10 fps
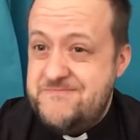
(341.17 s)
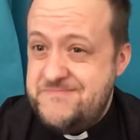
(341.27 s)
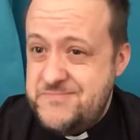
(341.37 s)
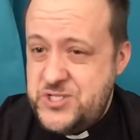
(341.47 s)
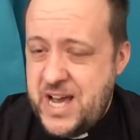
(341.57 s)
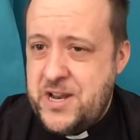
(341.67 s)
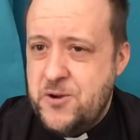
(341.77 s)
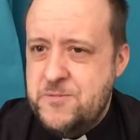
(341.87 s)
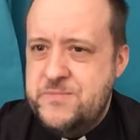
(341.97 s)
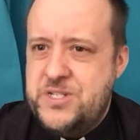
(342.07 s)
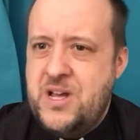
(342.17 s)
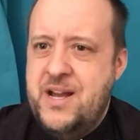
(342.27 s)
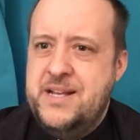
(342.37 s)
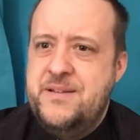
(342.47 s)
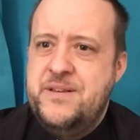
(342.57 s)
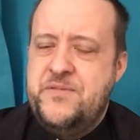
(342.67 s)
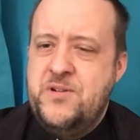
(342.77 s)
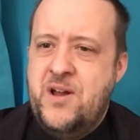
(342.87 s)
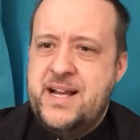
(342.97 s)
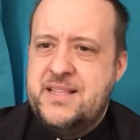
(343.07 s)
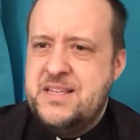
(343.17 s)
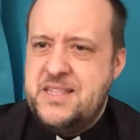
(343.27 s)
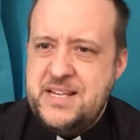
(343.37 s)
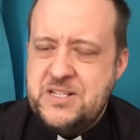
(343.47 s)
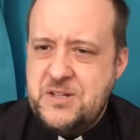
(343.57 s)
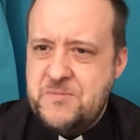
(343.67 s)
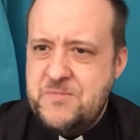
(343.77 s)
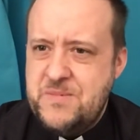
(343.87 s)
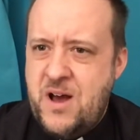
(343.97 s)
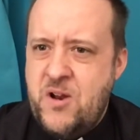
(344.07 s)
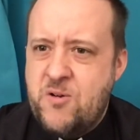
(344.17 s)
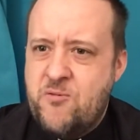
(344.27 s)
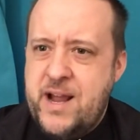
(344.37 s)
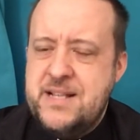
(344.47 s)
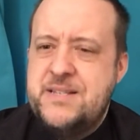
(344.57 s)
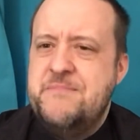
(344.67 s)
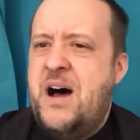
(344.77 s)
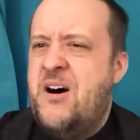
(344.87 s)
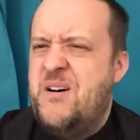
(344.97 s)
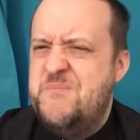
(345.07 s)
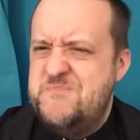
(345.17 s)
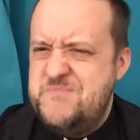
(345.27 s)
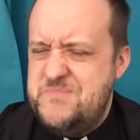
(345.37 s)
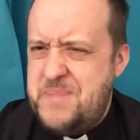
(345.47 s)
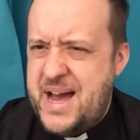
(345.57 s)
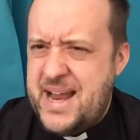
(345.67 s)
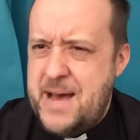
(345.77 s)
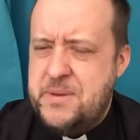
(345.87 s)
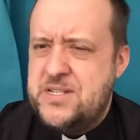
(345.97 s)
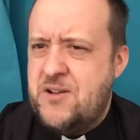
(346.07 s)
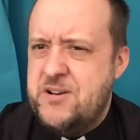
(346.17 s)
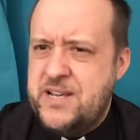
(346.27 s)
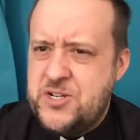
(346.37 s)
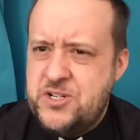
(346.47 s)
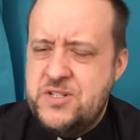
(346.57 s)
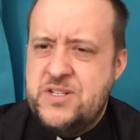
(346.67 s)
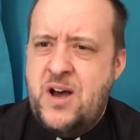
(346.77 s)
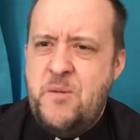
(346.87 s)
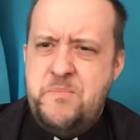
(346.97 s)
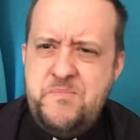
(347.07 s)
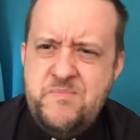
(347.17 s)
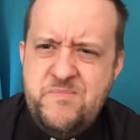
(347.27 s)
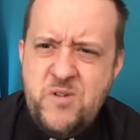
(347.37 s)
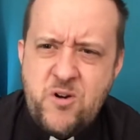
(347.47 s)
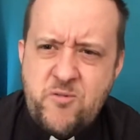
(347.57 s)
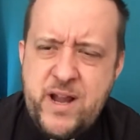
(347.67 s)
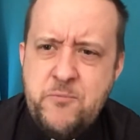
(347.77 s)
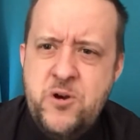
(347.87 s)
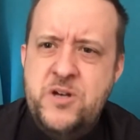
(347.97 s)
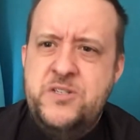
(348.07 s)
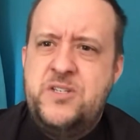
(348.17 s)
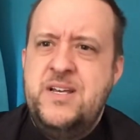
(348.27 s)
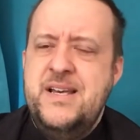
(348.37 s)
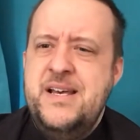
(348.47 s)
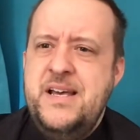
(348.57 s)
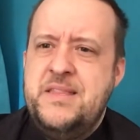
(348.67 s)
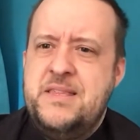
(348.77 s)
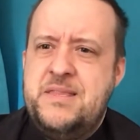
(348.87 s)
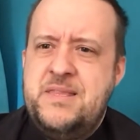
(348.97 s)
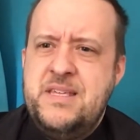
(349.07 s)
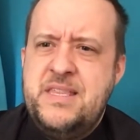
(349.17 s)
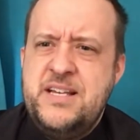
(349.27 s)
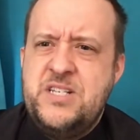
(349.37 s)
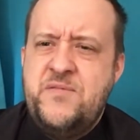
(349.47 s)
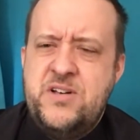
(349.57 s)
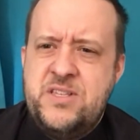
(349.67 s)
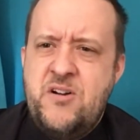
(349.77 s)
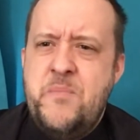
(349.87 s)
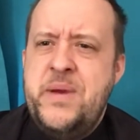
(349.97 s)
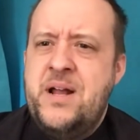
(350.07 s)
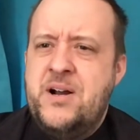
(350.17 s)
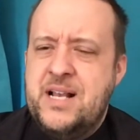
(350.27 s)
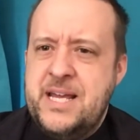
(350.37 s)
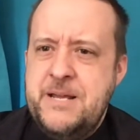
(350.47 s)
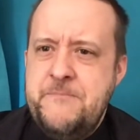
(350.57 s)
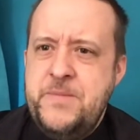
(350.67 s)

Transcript: shadow side, if you like, the things that are not great, our bad habits, our addictions, our not great words, the things of us that are a bit ugly.